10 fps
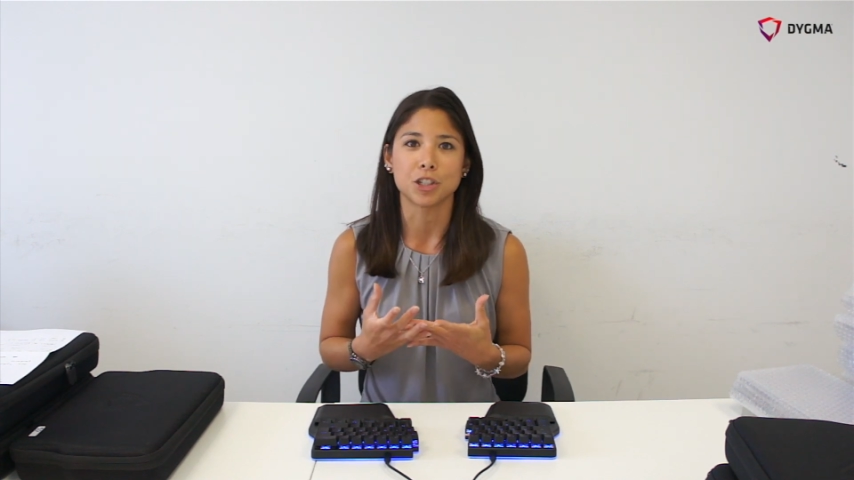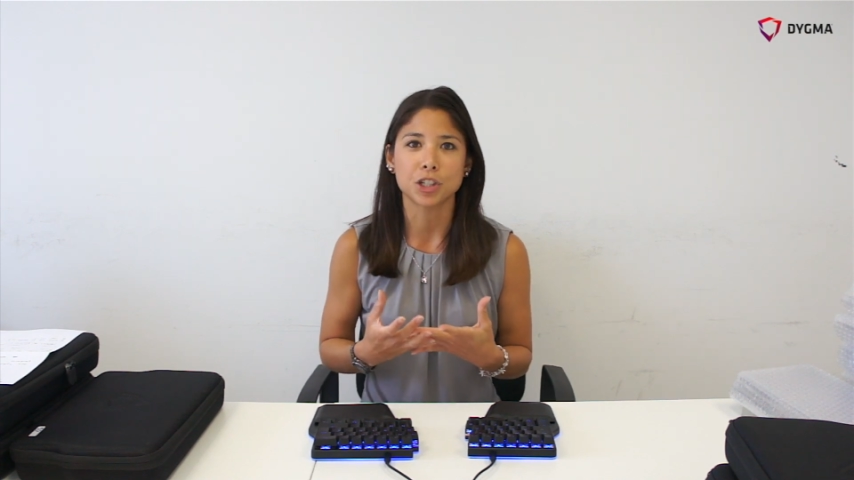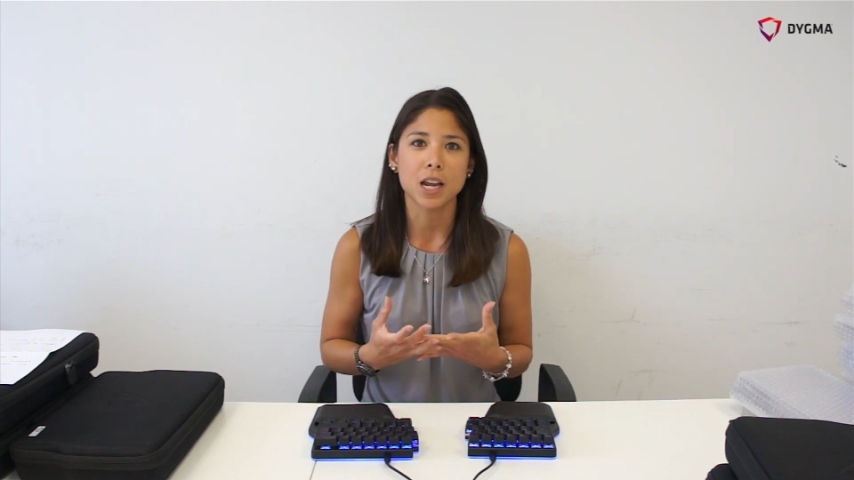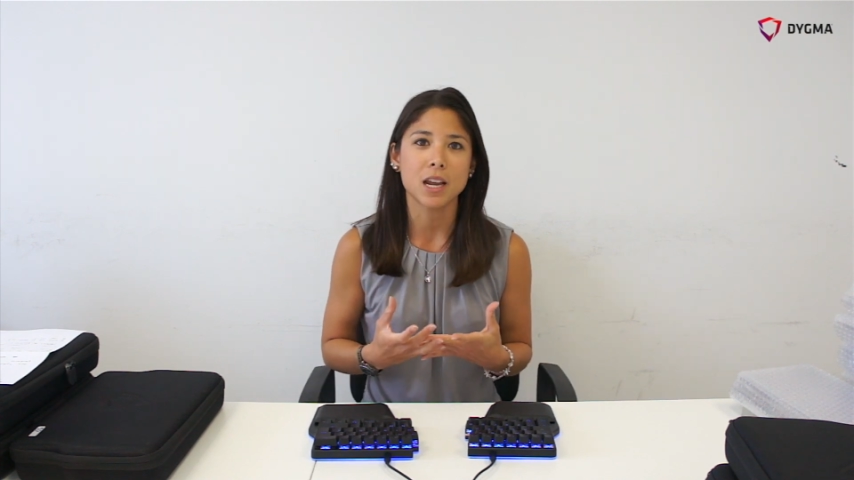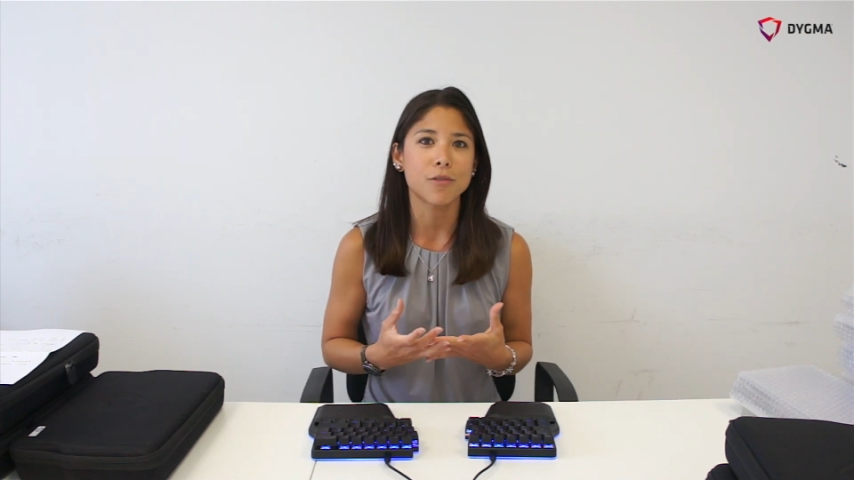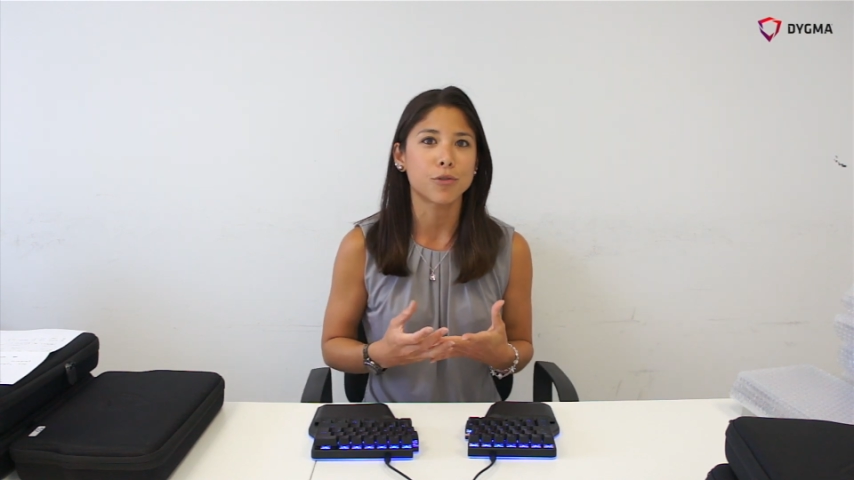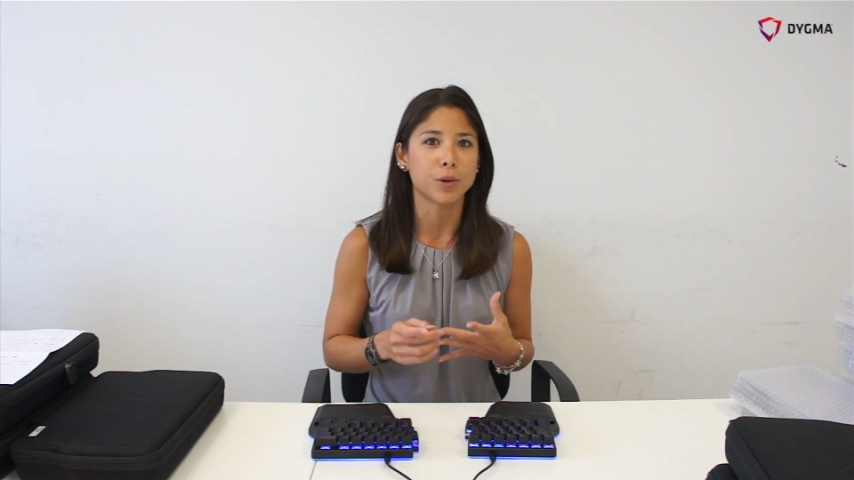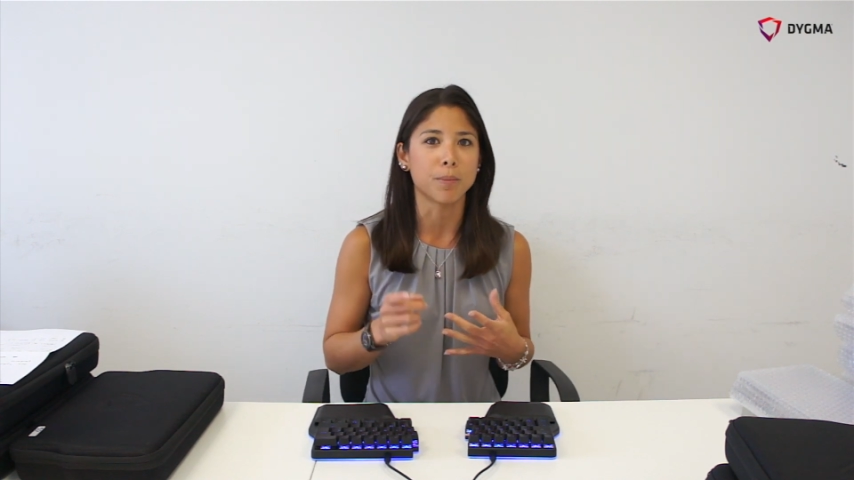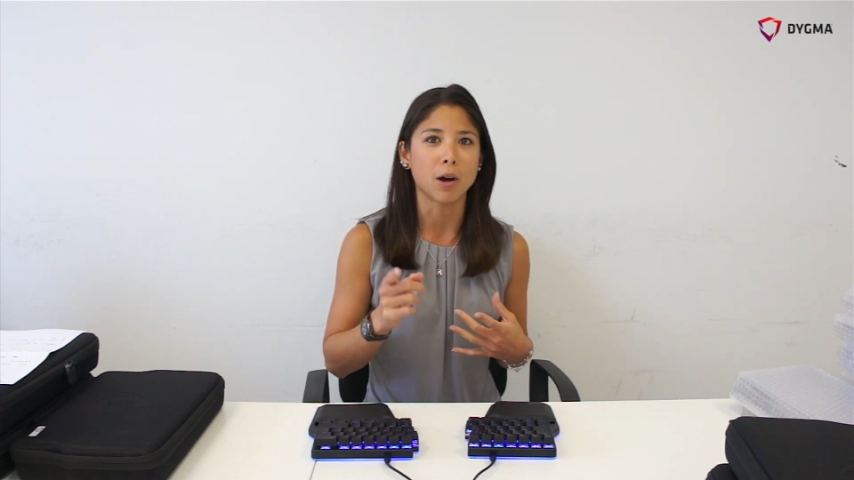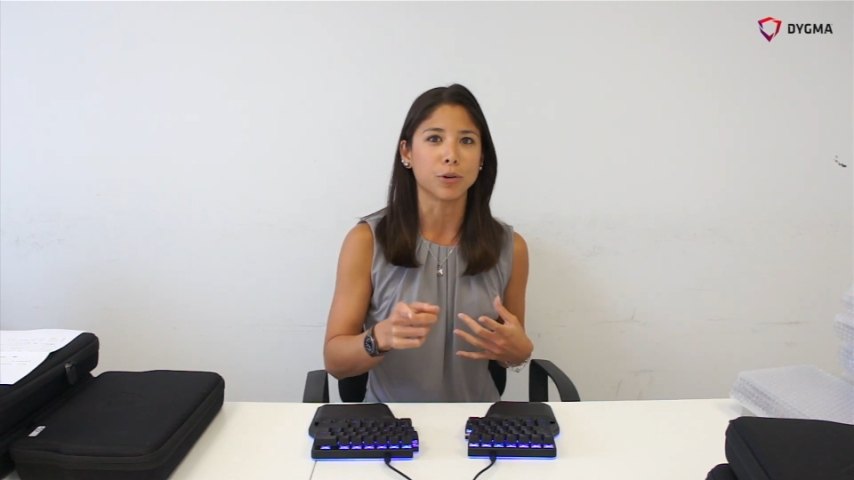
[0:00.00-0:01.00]
Shay
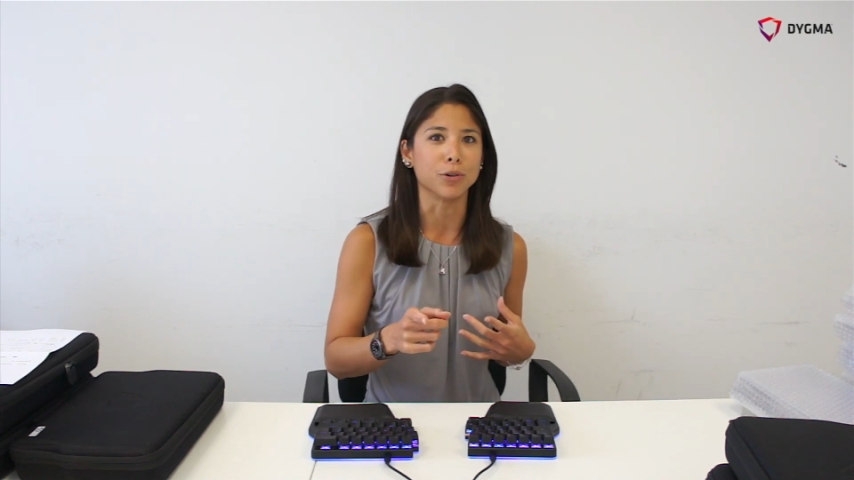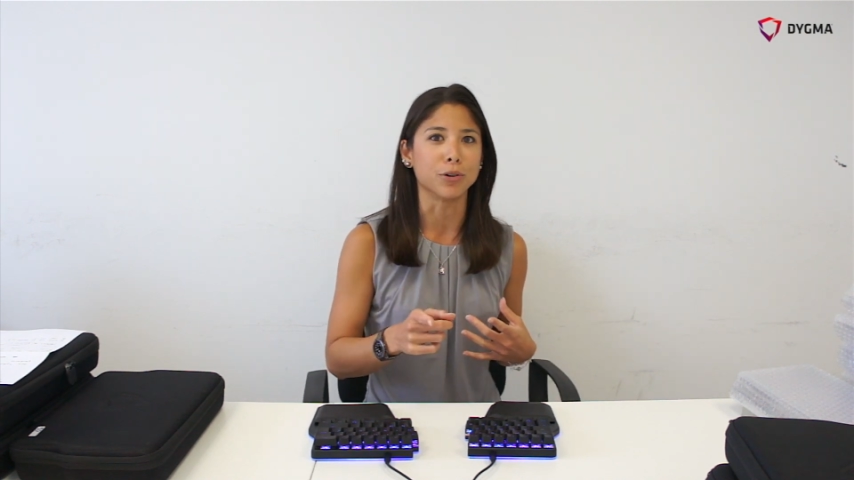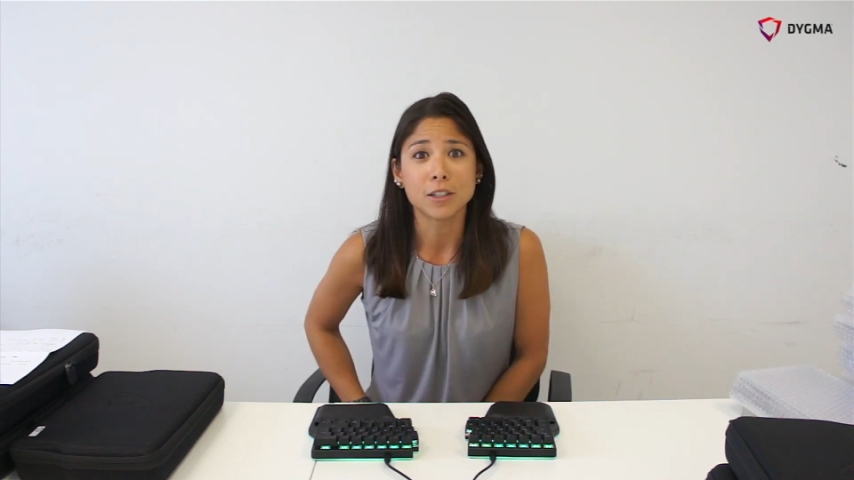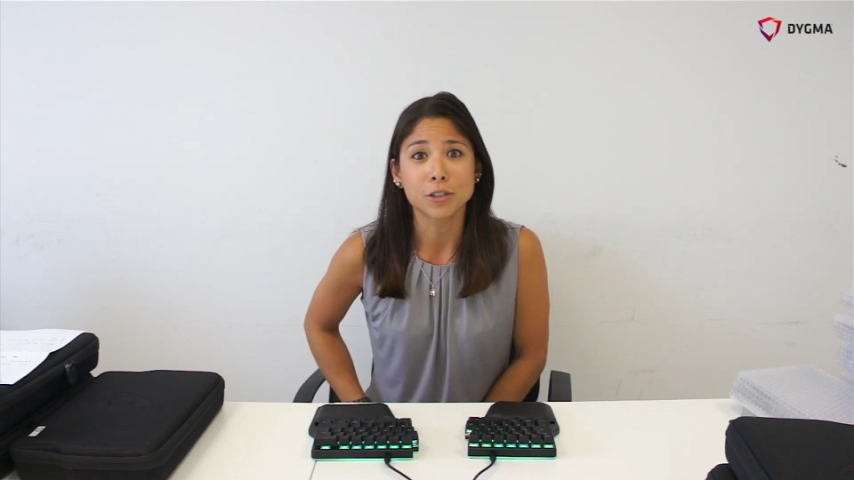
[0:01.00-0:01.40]
Fumano.